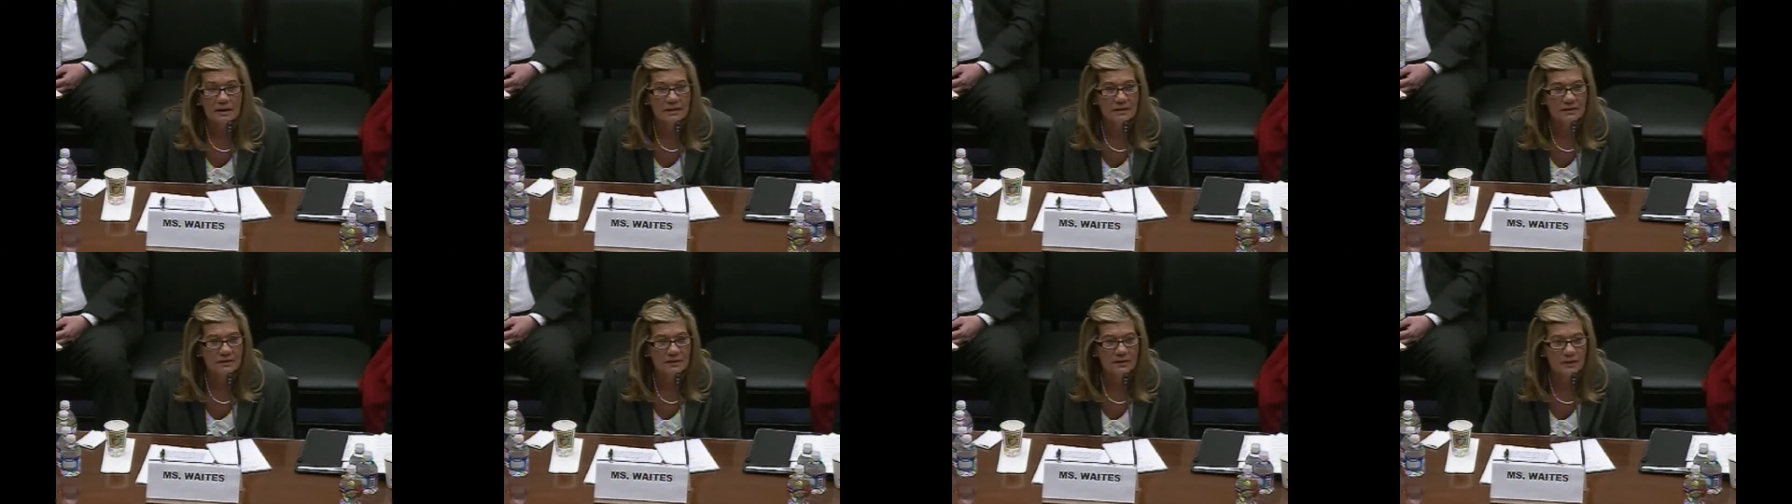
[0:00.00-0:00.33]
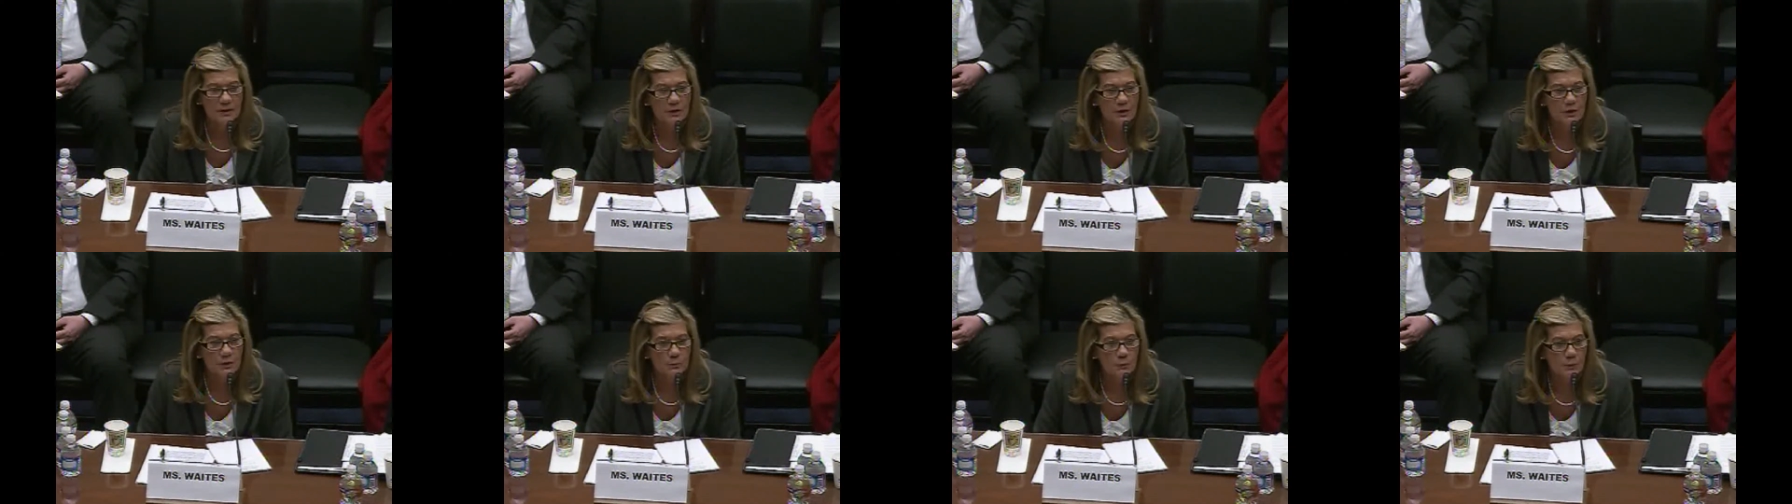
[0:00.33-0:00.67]

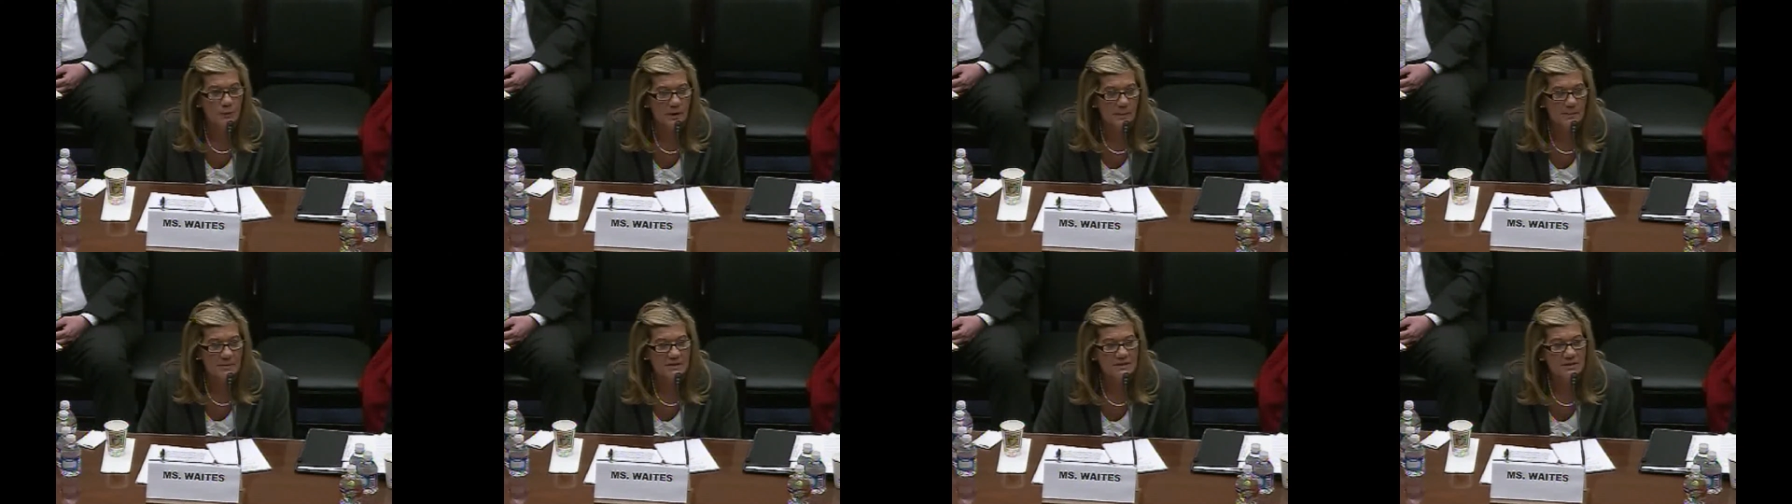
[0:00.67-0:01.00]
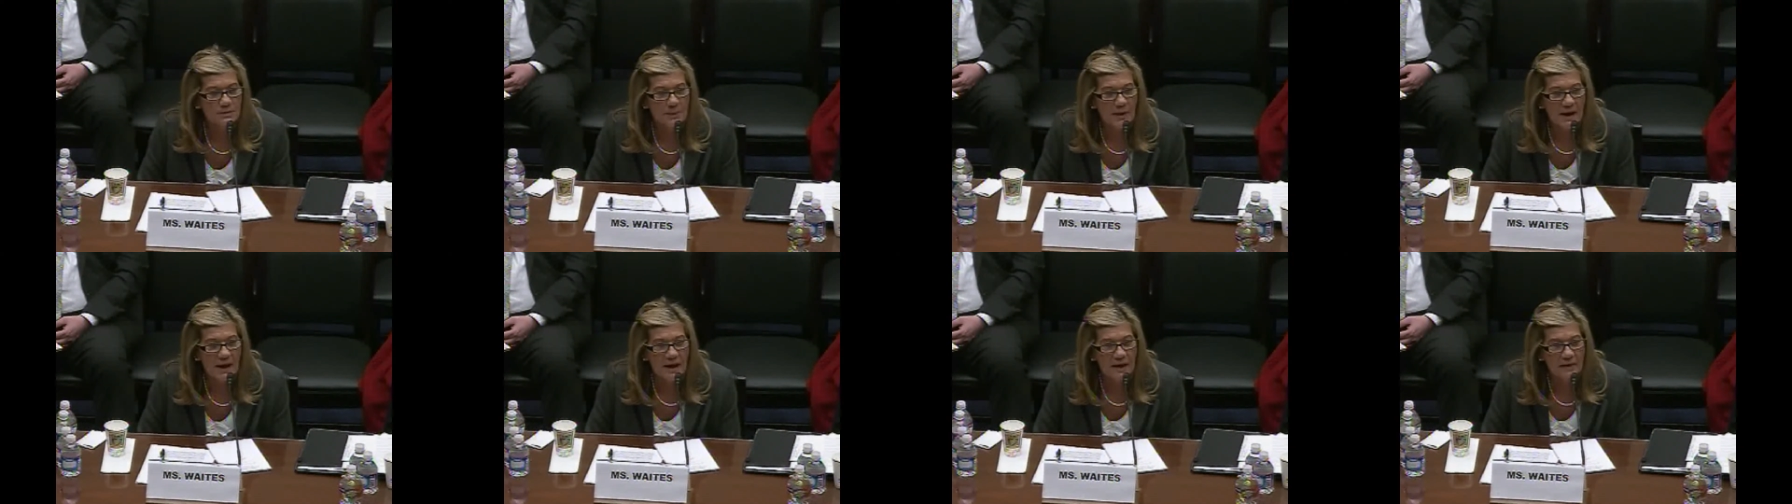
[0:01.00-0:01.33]
in the
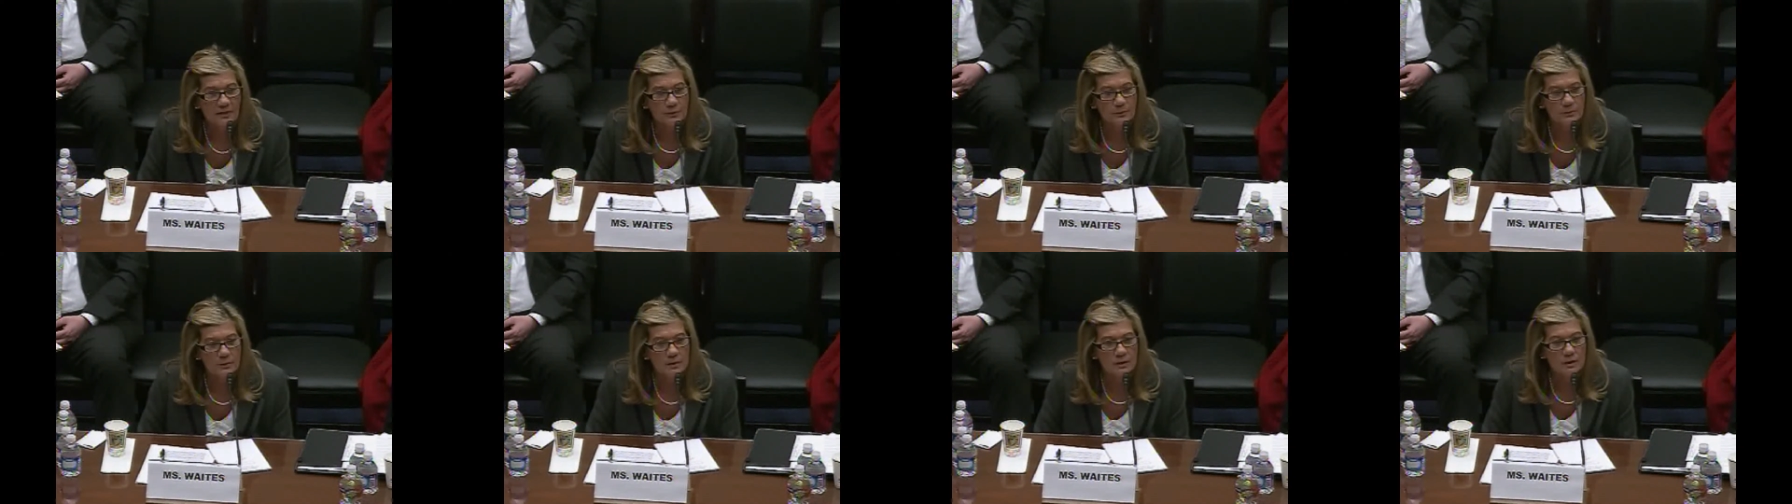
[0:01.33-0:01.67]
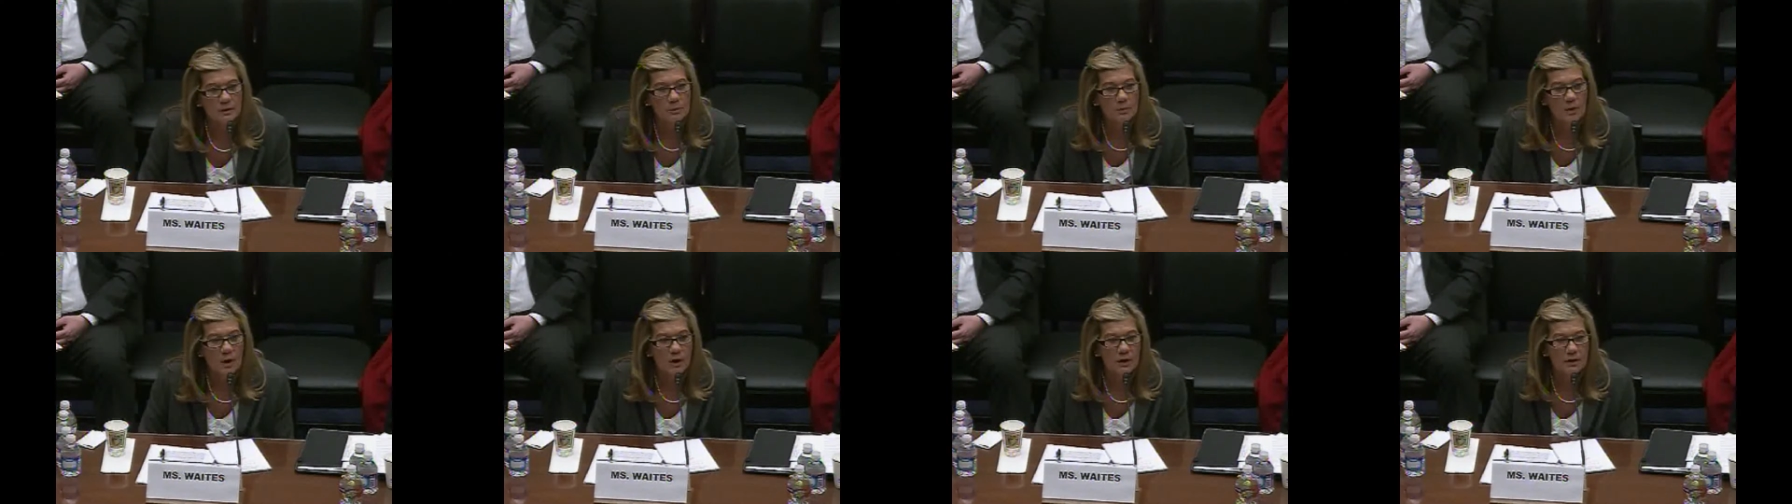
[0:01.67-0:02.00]
women's
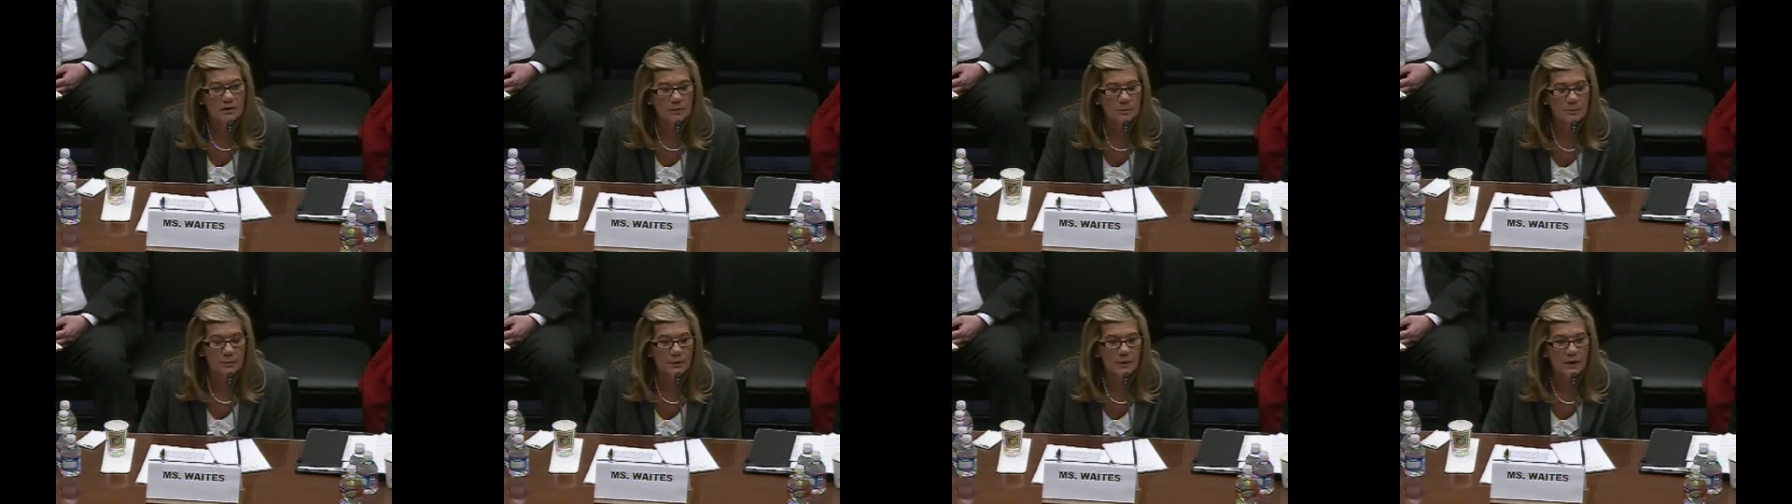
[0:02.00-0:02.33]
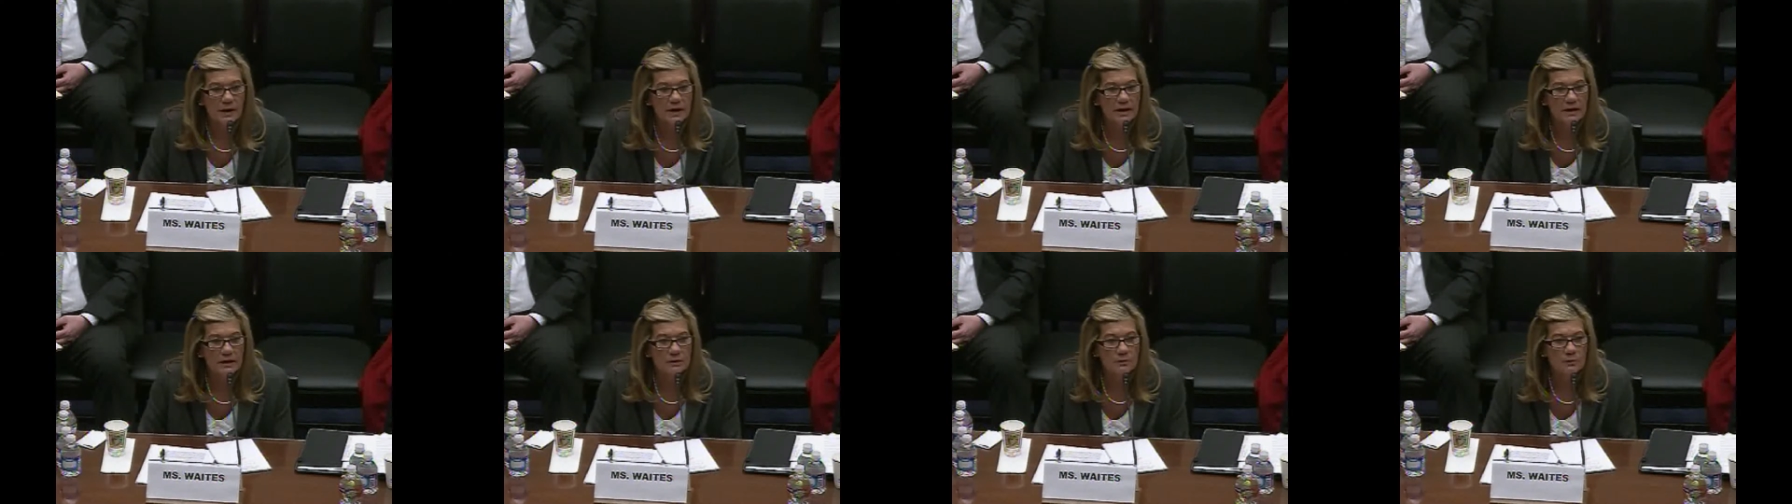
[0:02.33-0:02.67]
bathroom on a
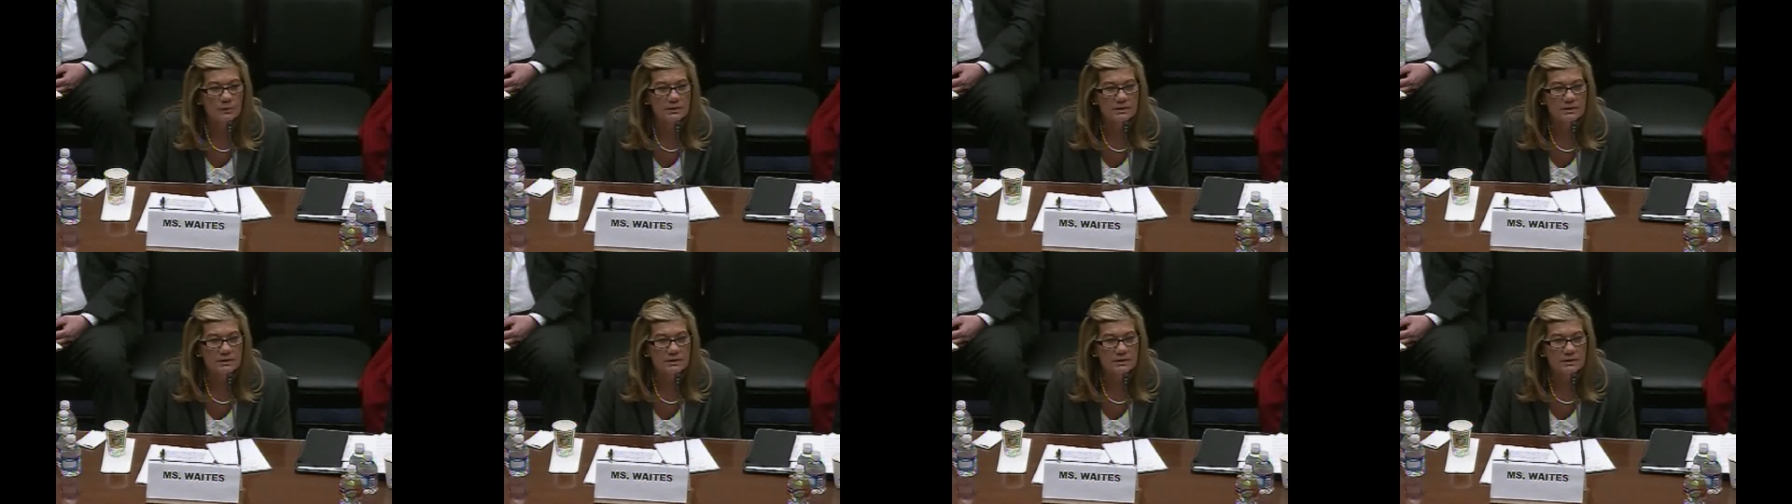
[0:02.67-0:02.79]
break